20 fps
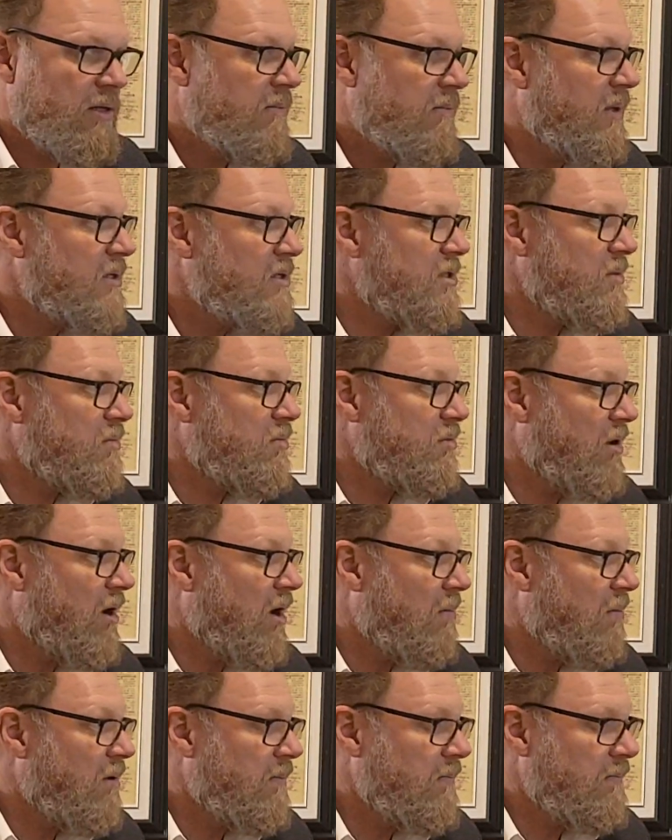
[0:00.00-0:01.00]
that's the
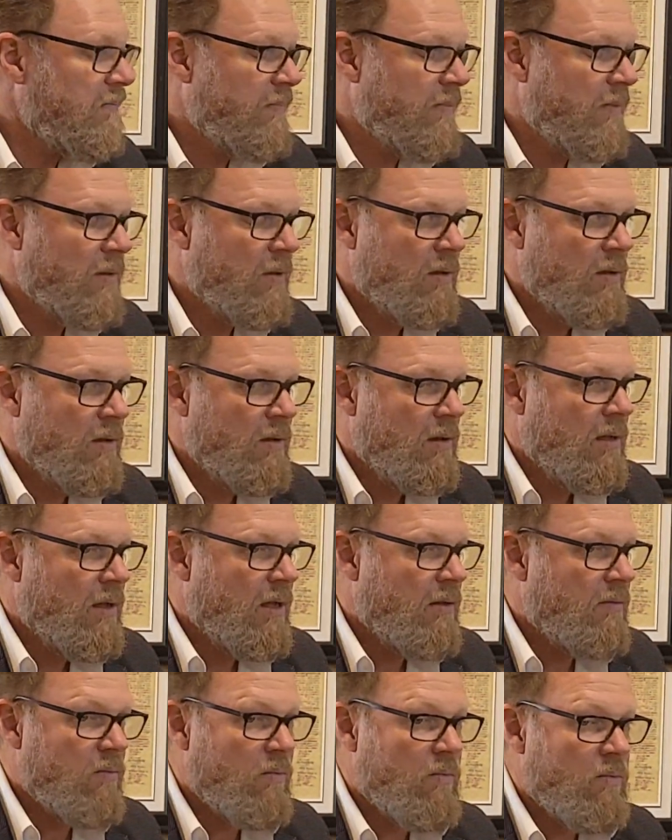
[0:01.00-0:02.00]
problem.
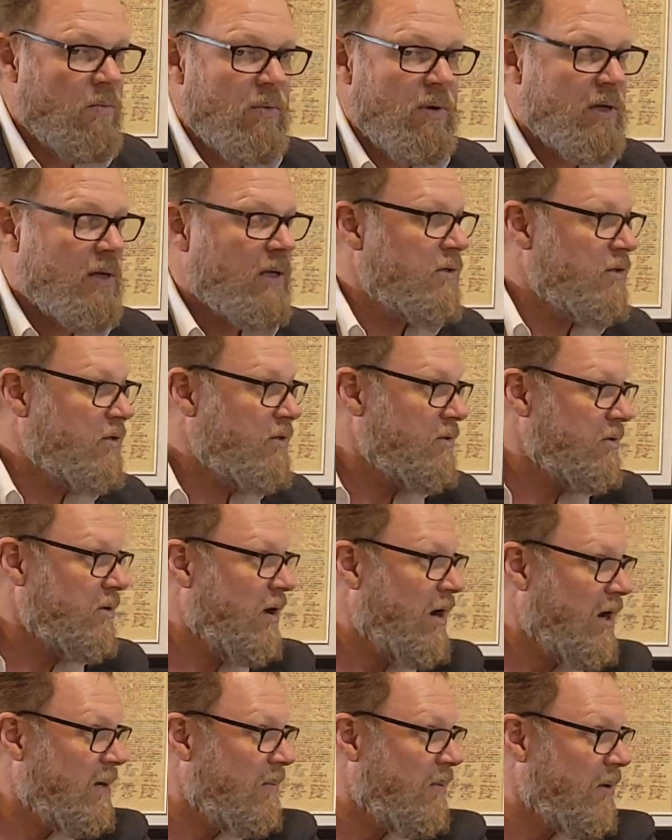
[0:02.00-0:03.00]
And we could
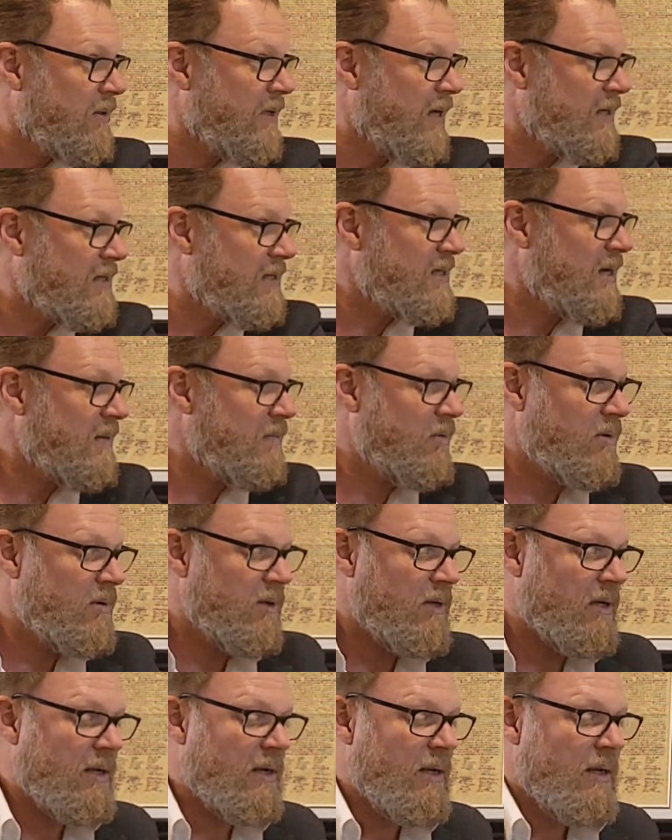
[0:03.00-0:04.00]
talk about that
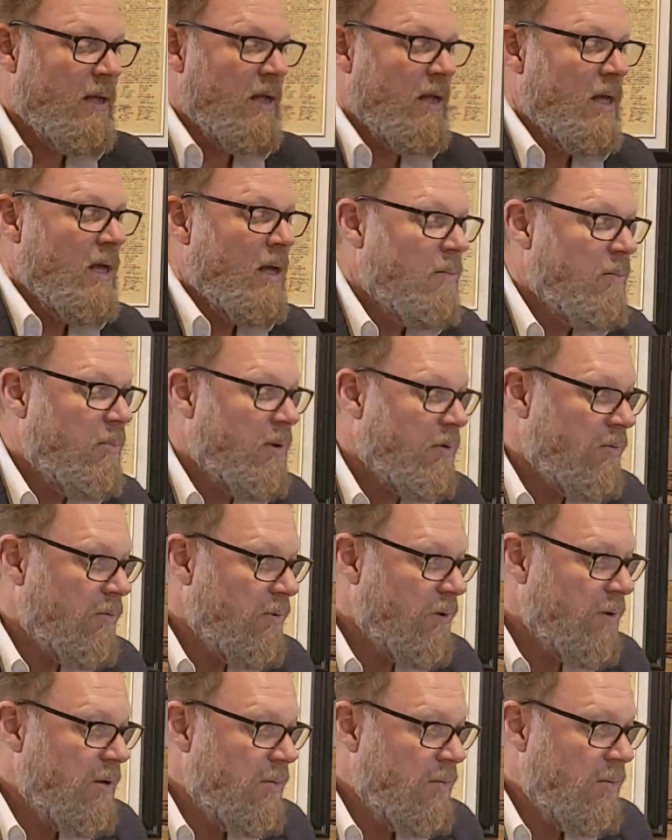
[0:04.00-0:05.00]
separately, but
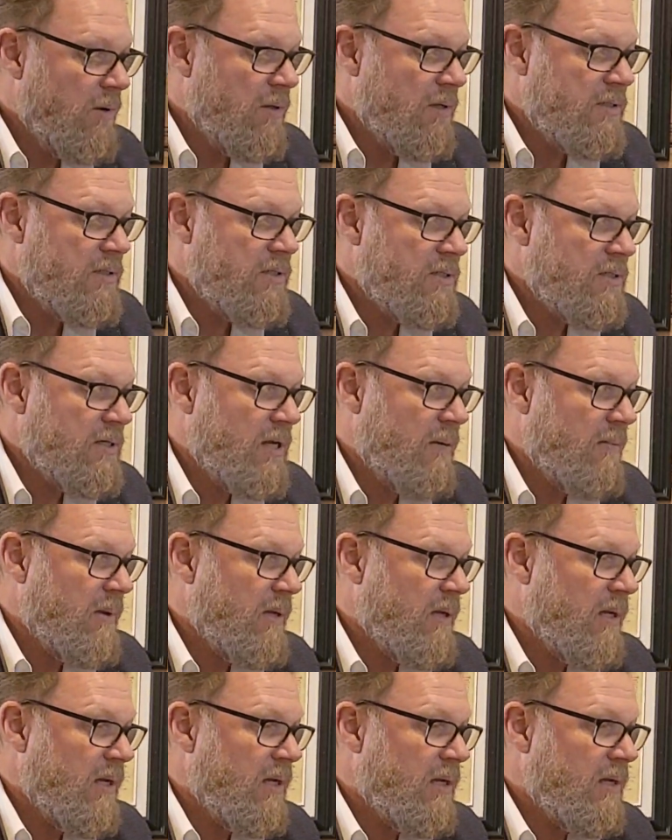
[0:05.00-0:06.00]
really where this is
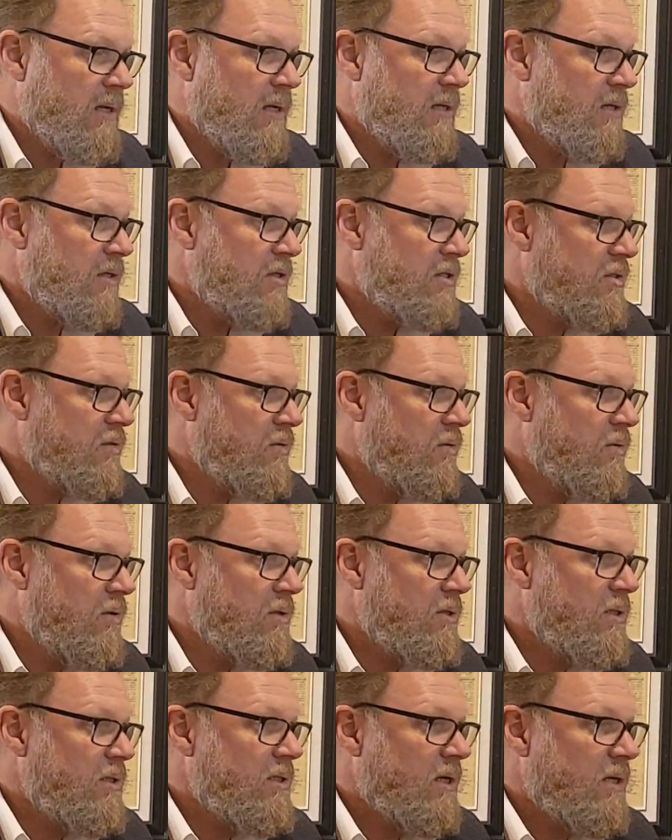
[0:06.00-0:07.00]
coming in the
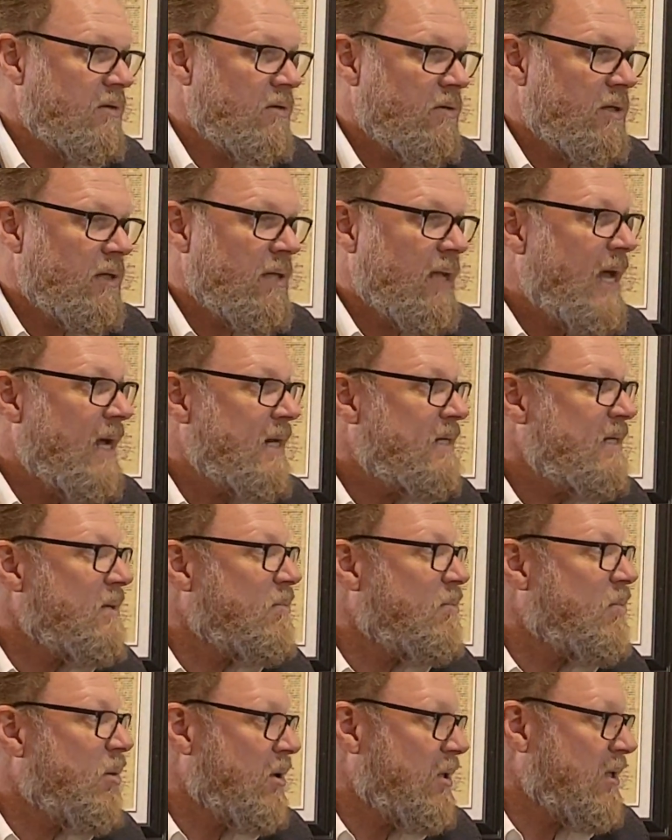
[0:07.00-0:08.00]
schools is under the
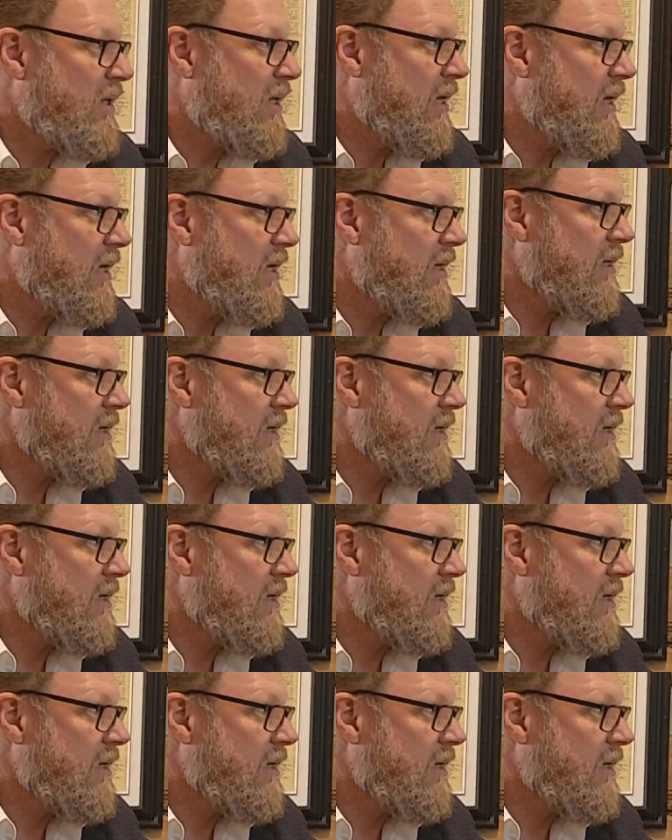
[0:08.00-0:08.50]
anti-bullying